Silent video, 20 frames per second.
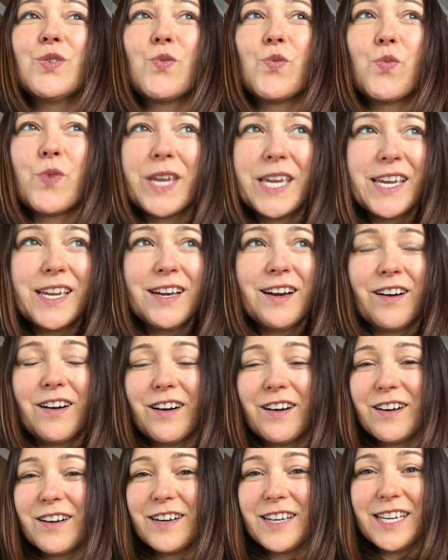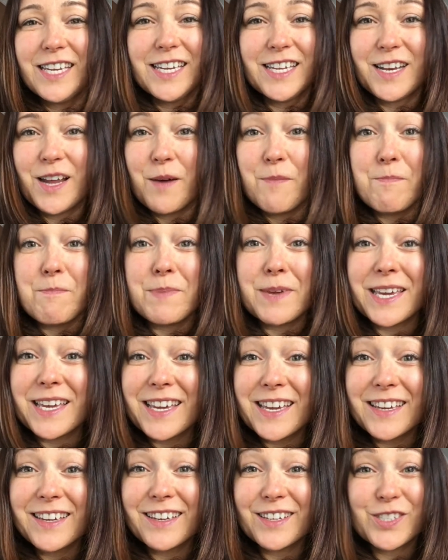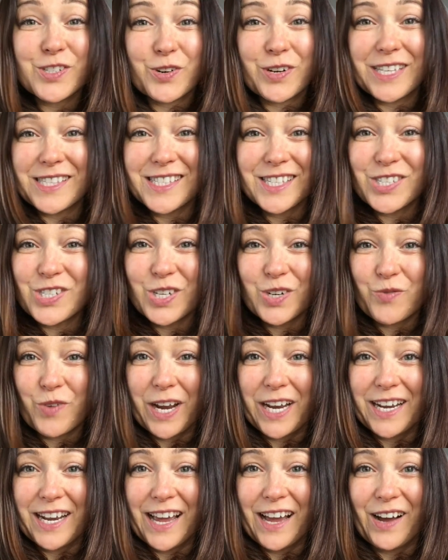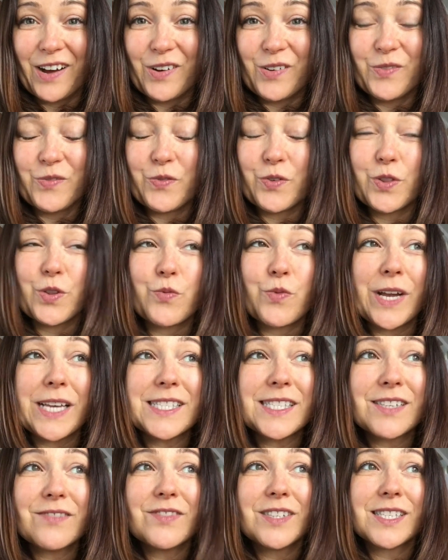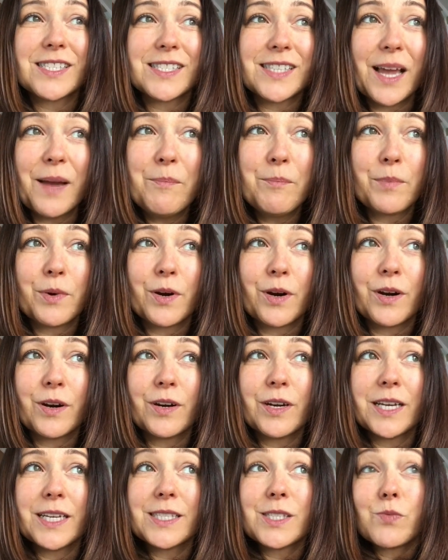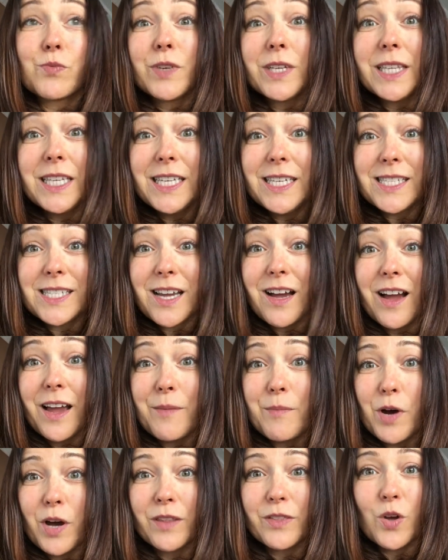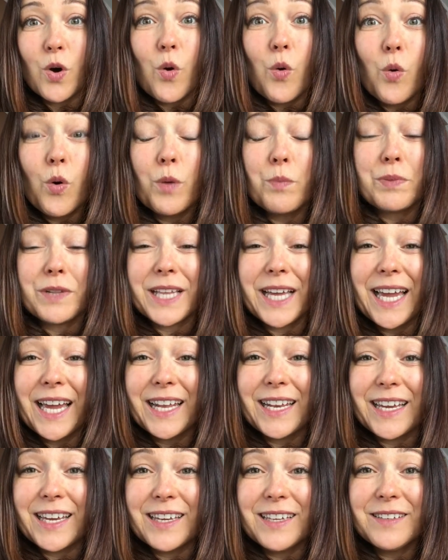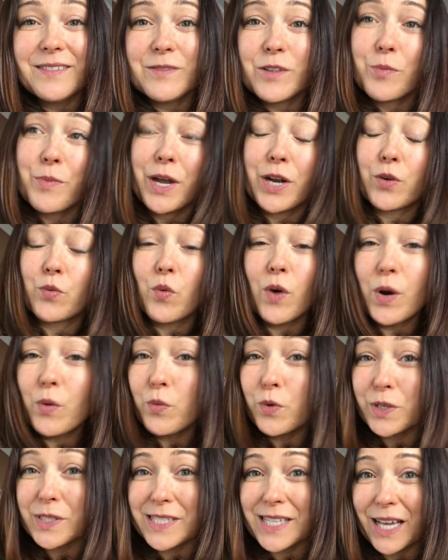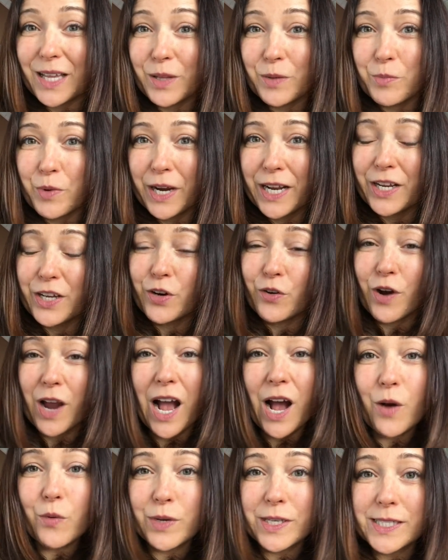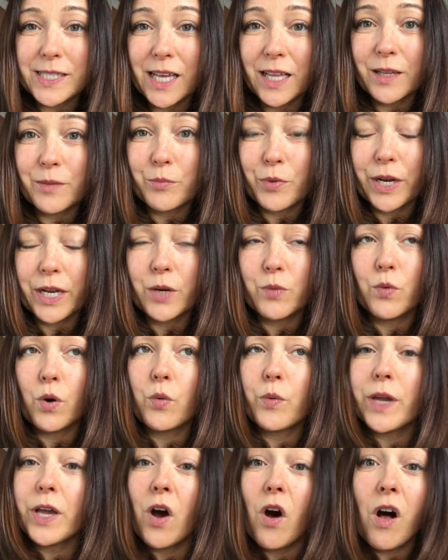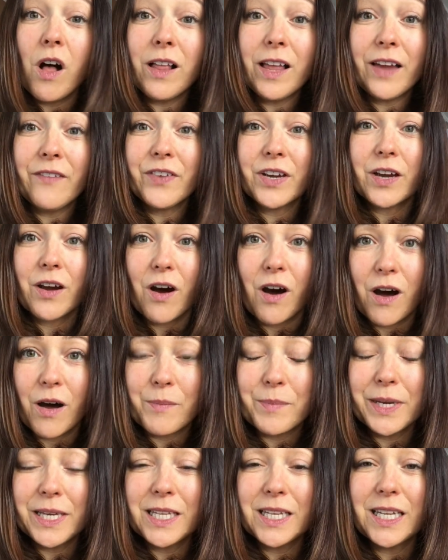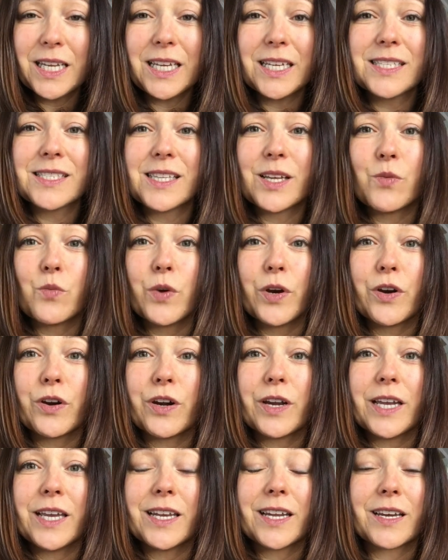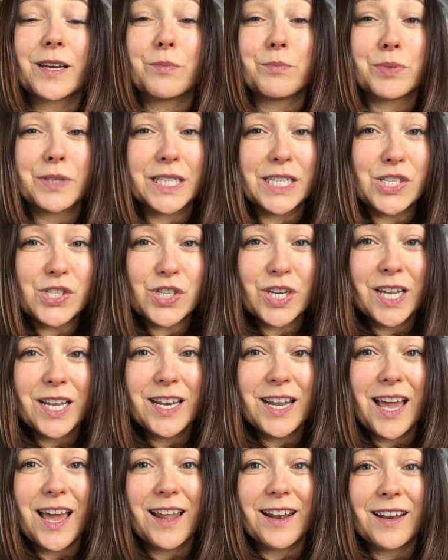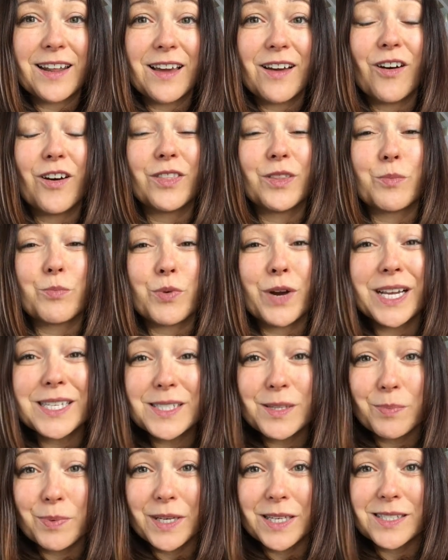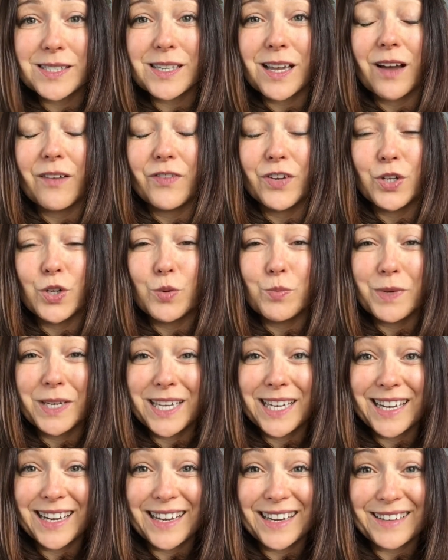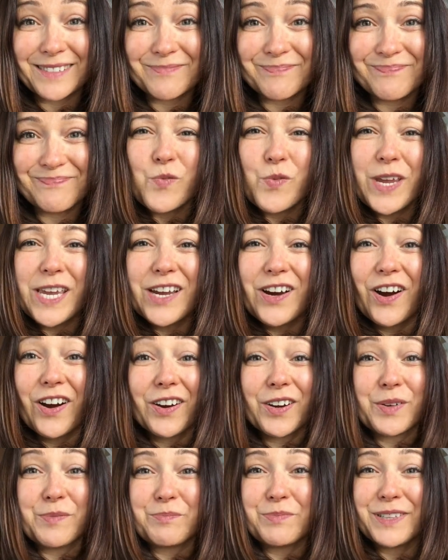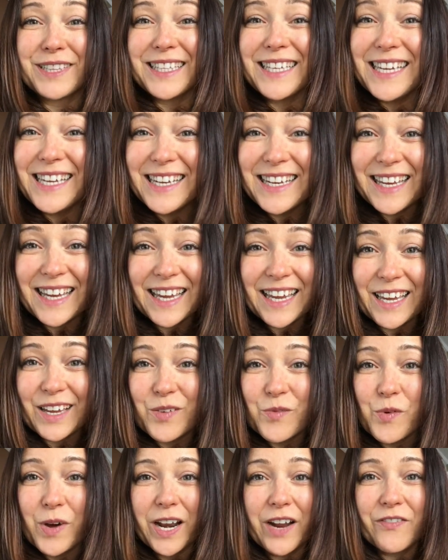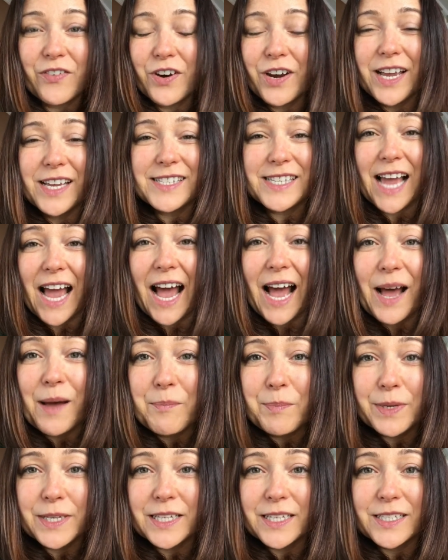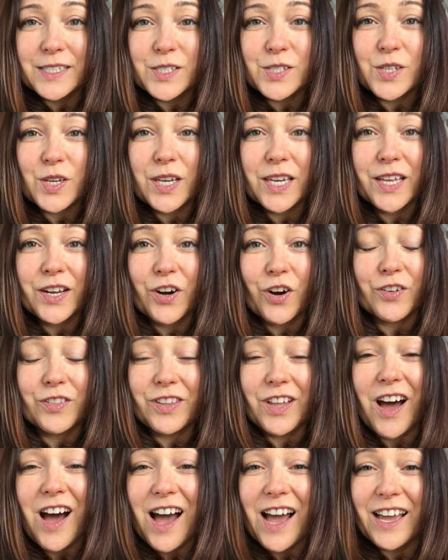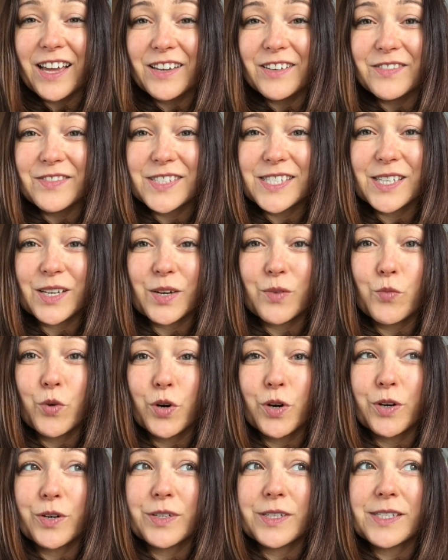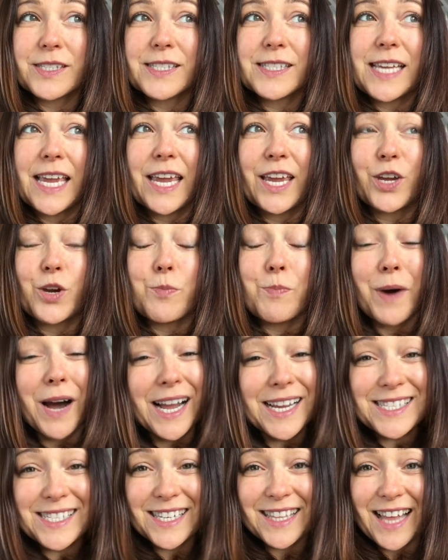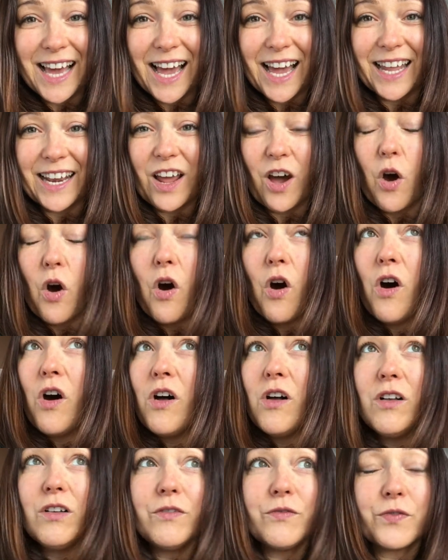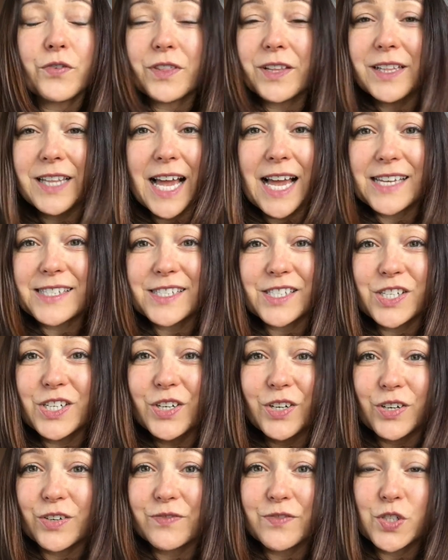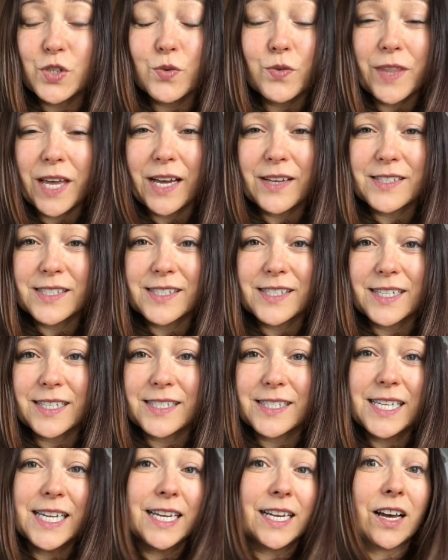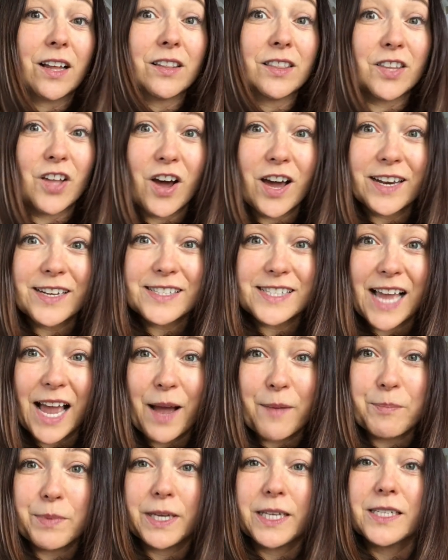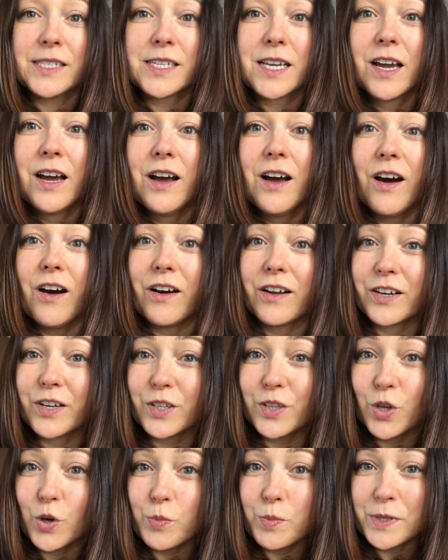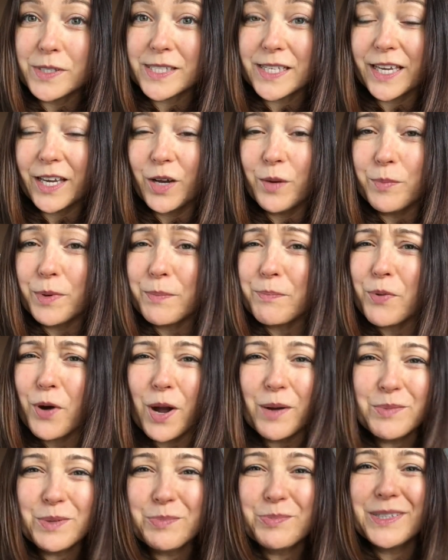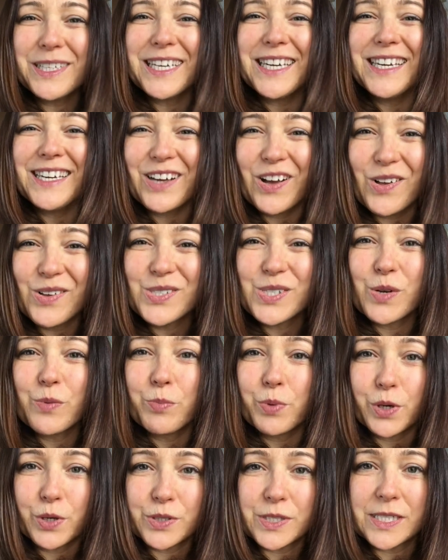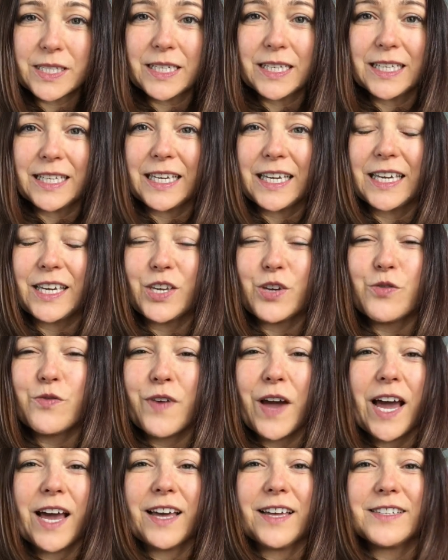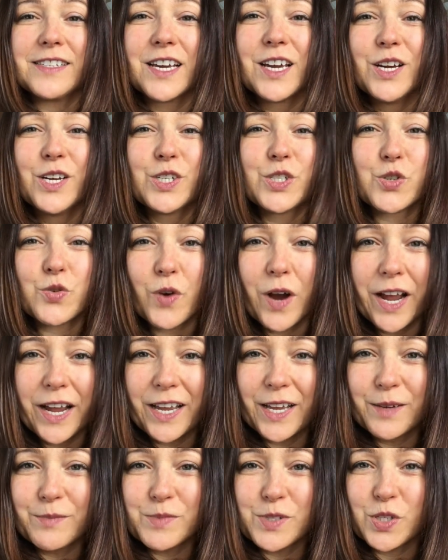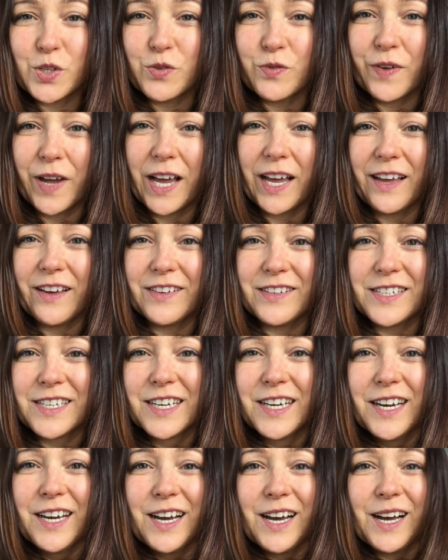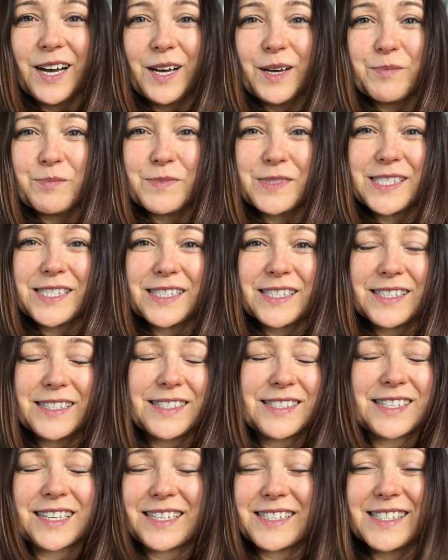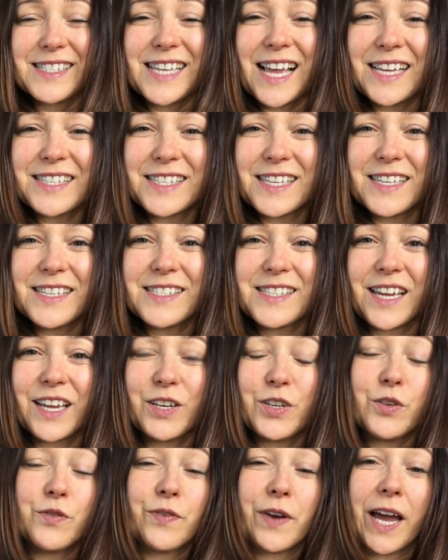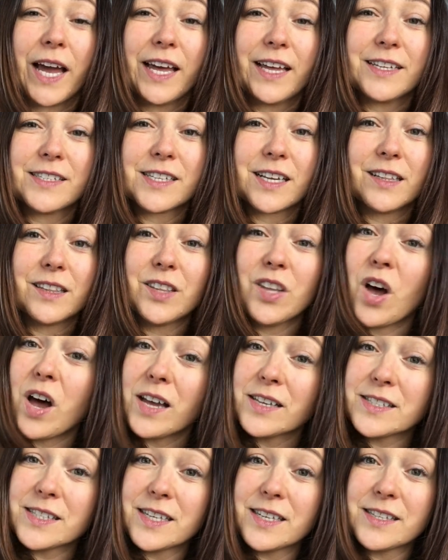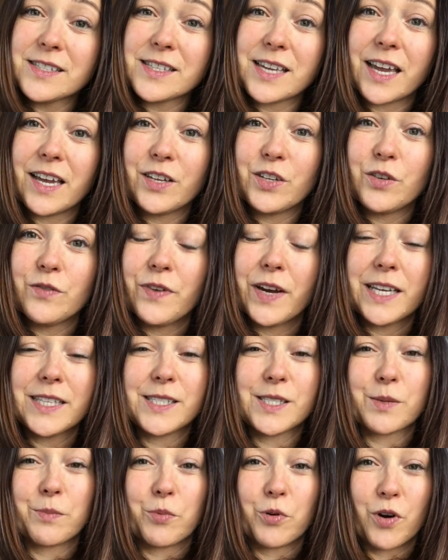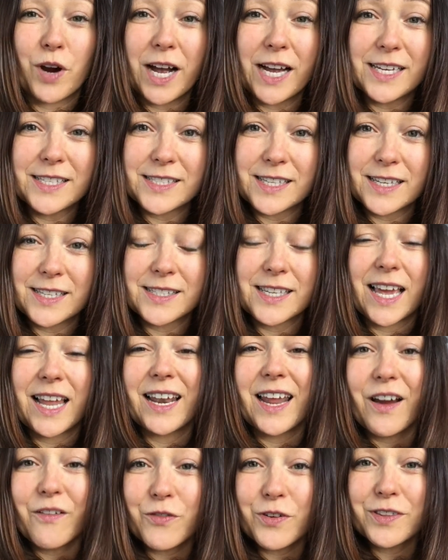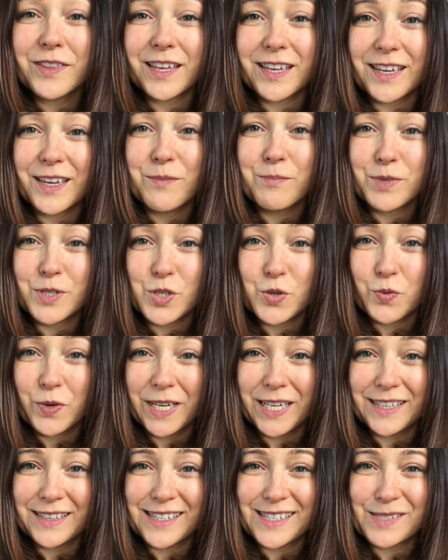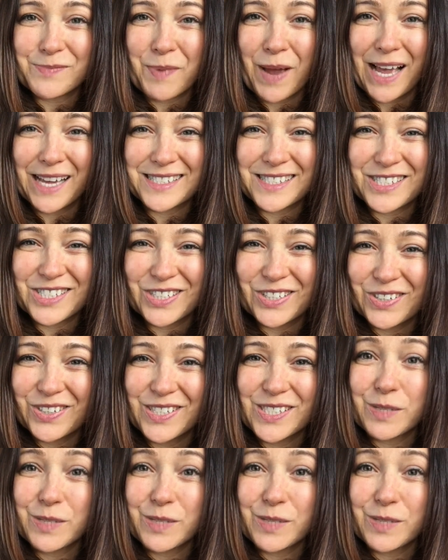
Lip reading: We are in a big transition right now. For the rest of December, it's really a time on the whole planet, no matter what we're celebrating or how we celebrate it. What we all have in common is that we're in a completion and on the precipice of a new beginning. We are completing whatever has happened in our lives. We're saying goodbye to that, all for the last year of 2016. A lot has happened on a global scale, but probably also personally. You've had triumphs, you've had successes, and you've had losses, and you've had surprises, and everything in between this past year.